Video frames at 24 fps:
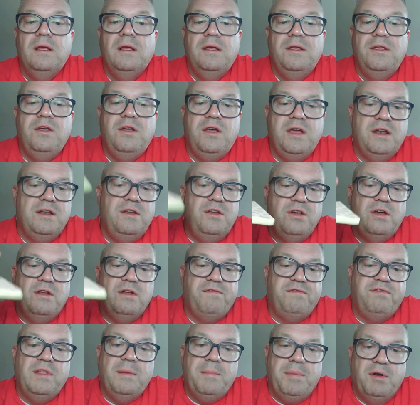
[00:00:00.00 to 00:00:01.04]
You
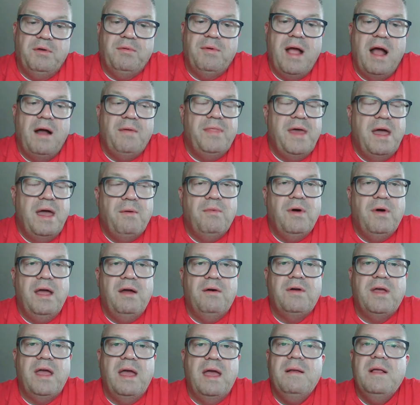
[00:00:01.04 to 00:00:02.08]
could flip it around that way,
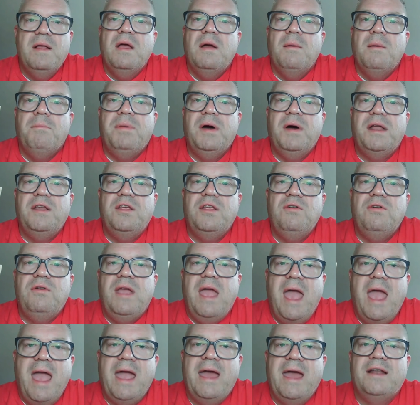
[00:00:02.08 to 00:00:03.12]
okay? But you
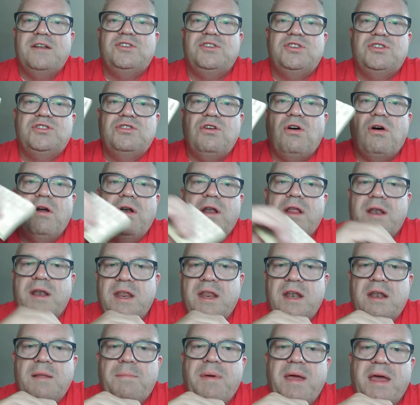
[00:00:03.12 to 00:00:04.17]
can't start an
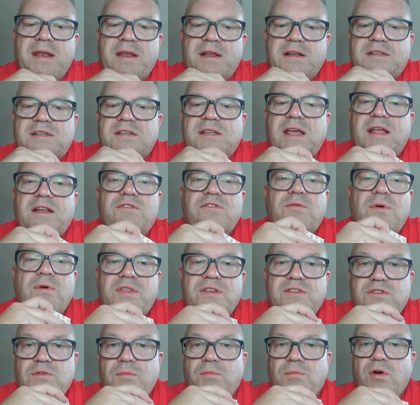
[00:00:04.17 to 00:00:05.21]
independent sentence
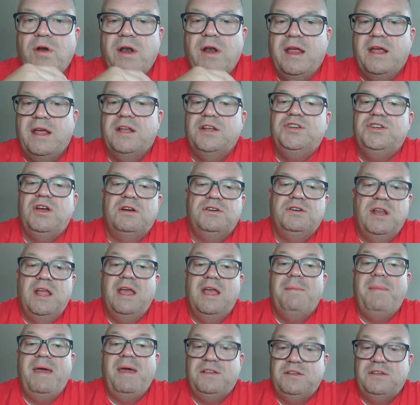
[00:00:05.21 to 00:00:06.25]
with a subordinating conjunction.
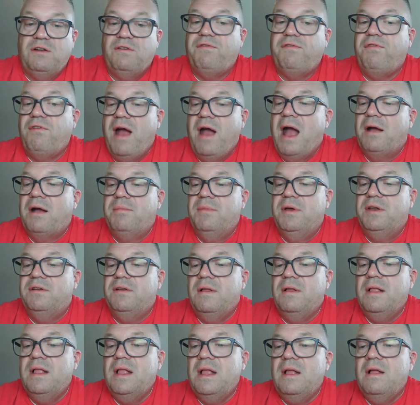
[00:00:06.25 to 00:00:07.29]
It makes it a
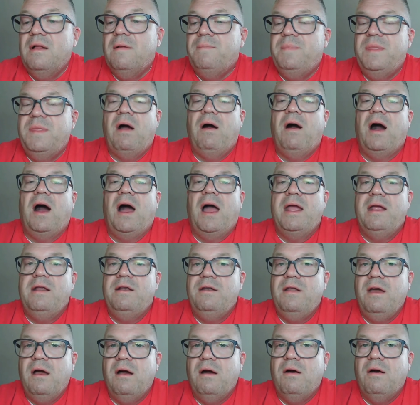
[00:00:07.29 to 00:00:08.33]
fragment. Now, I
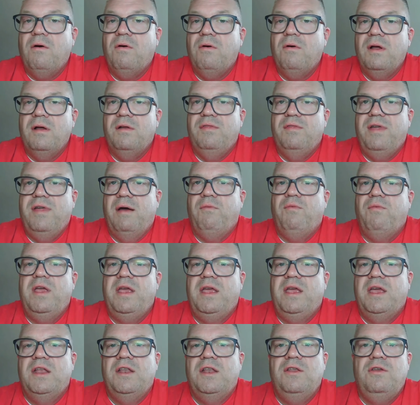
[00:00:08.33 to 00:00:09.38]
know that
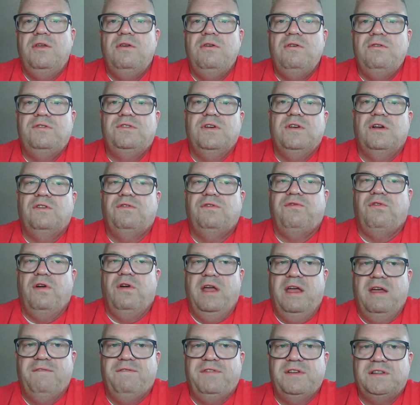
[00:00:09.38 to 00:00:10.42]
we can use those for
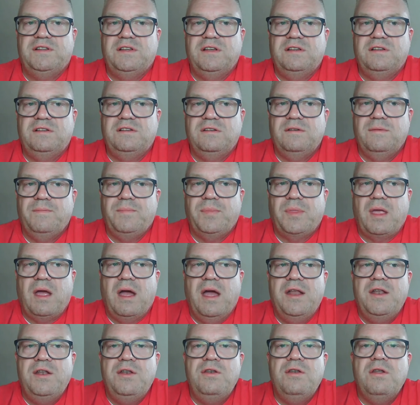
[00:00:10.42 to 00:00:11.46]
emphasis.
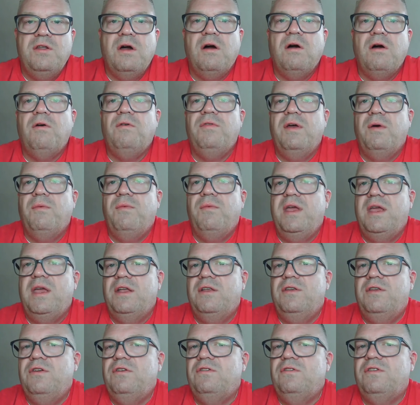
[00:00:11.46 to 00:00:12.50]
I know that we
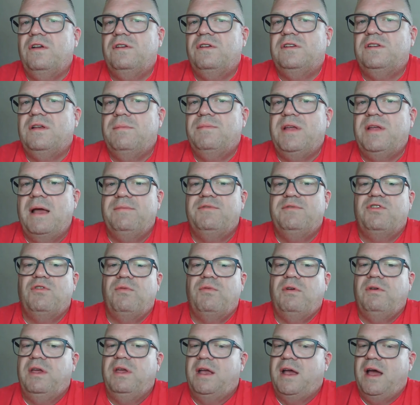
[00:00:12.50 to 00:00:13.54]
can use those sometimes to
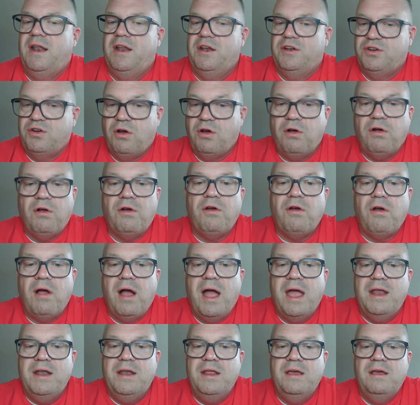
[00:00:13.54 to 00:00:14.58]
really kind of turn
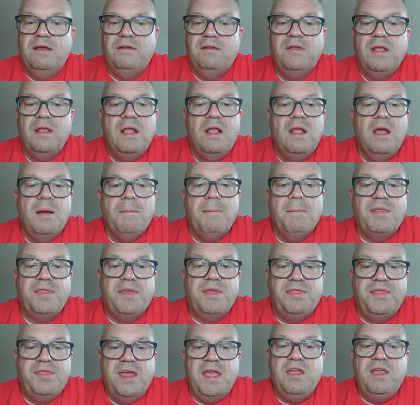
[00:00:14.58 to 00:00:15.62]
our ideas. But
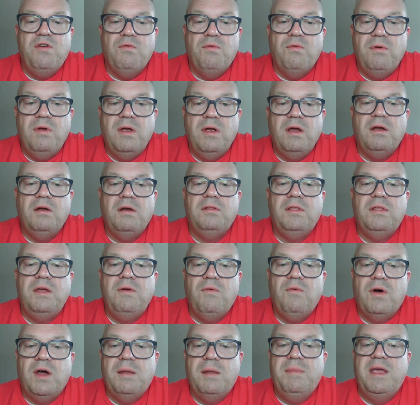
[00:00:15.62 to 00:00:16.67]
the thing you really
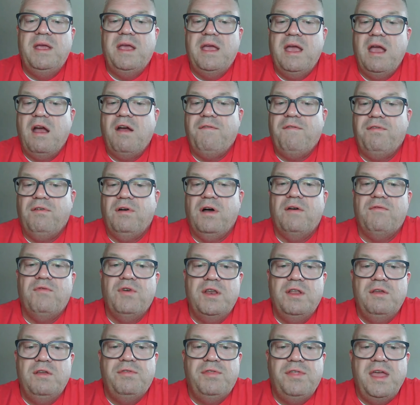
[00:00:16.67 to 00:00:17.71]
want to be careful of
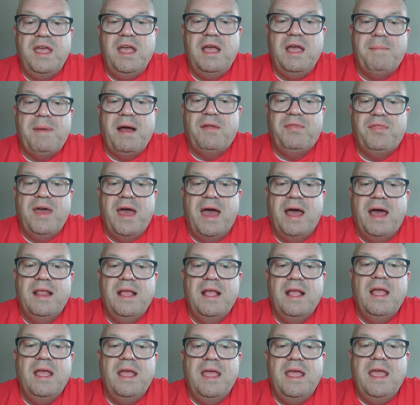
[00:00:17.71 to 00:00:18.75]
when you think about that
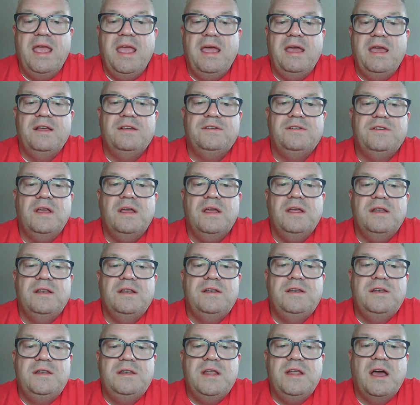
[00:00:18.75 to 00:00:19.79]
is,
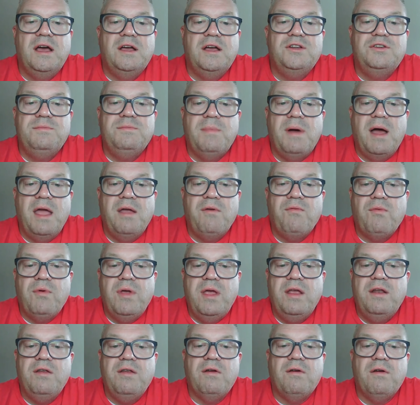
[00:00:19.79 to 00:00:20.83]
does my
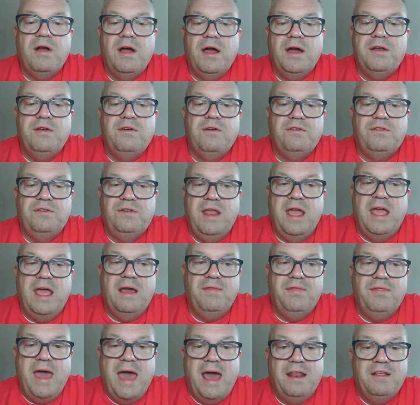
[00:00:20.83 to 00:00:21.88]
reader
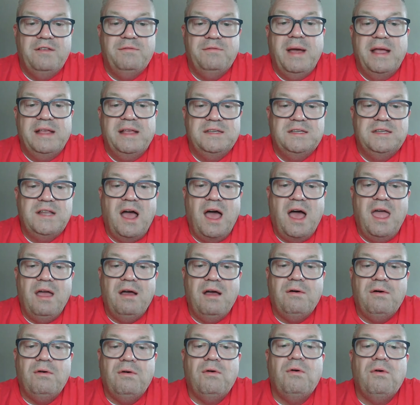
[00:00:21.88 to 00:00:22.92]
understand that as my
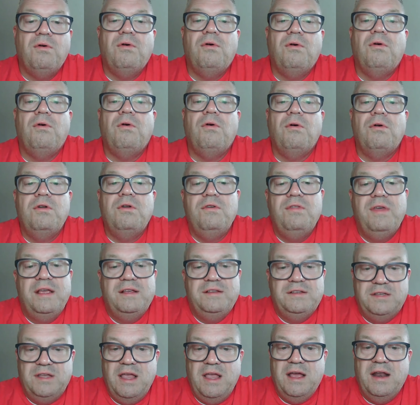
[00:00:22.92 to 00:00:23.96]
style, or do they
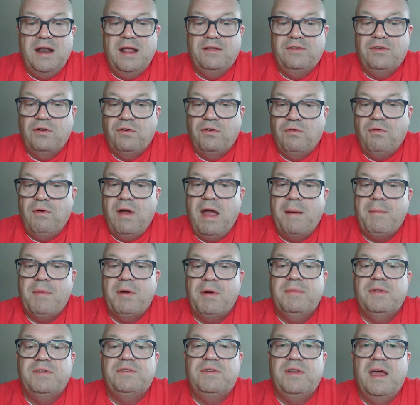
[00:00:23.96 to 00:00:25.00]
see it as a
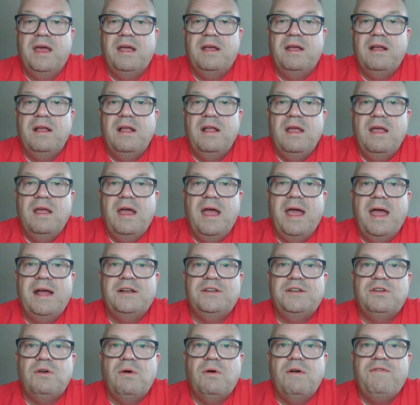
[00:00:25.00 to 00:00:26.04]
grammar mistake?
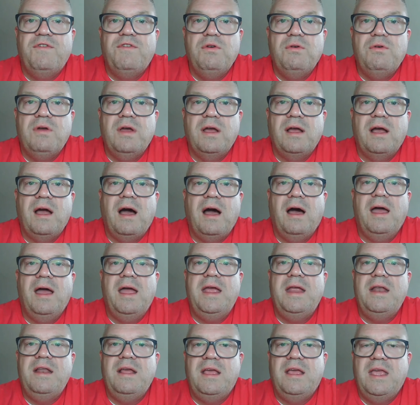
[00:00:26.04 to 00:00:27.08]
And so if you can
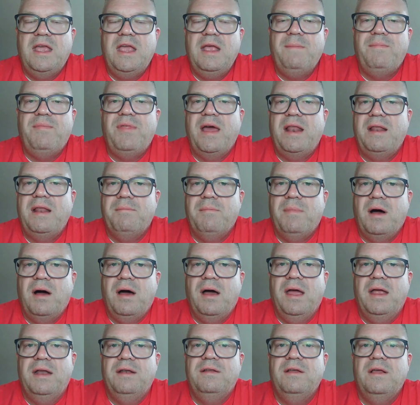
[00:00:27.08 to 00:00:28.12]
kind of keep that in
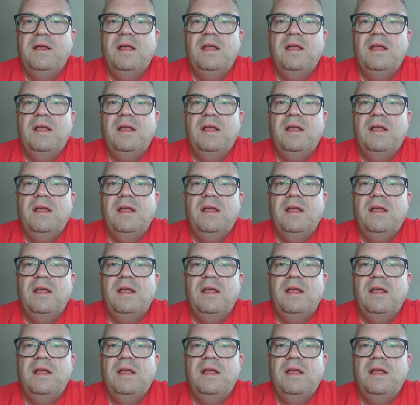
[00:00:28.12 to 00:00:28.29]
mind,